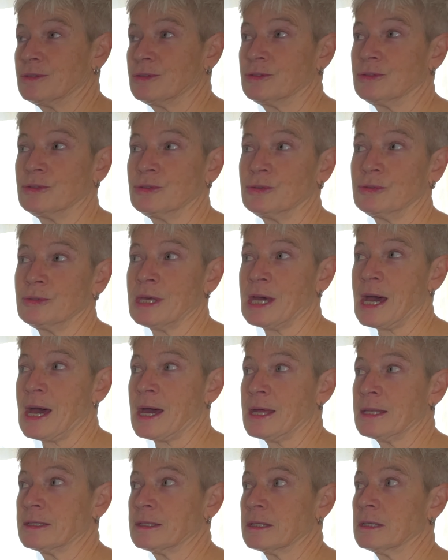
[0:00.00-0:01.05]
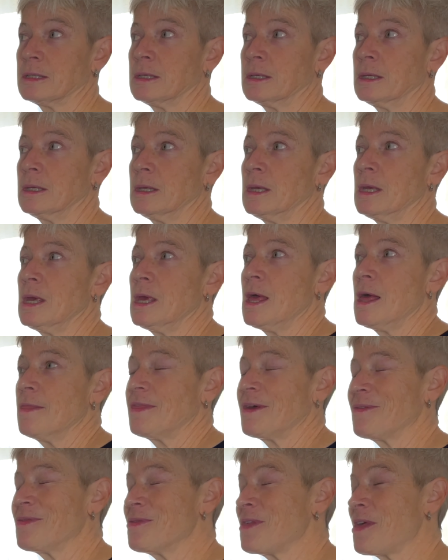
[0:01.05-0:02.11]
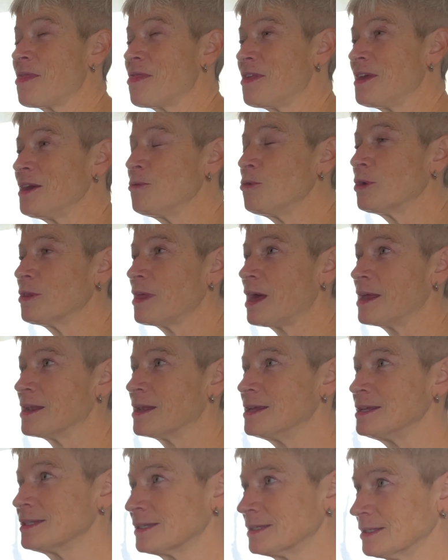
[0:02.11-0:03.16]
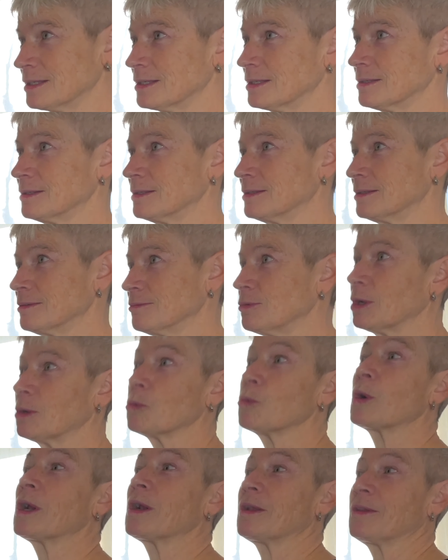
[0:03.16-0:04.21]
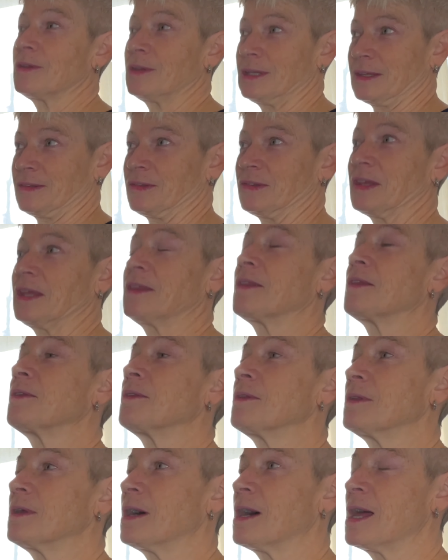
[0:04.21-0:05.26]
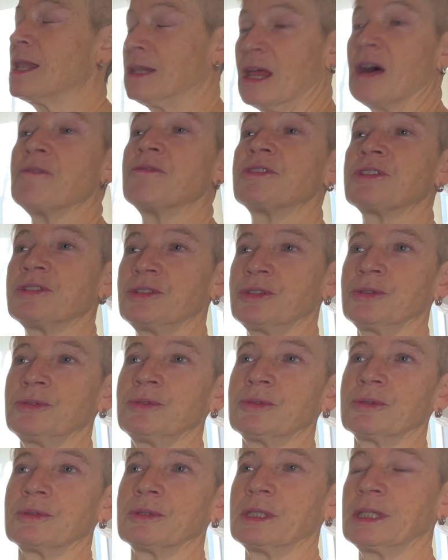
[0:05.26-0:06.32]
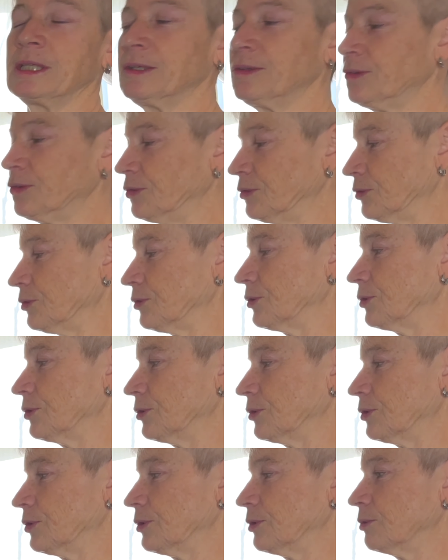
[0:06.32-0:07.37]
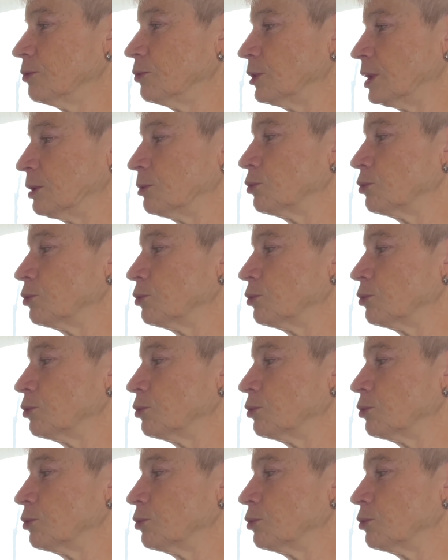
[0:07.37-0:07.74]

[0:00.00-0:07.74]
do that. The, the thing where that isn't, where, where let's say that I love to do is, in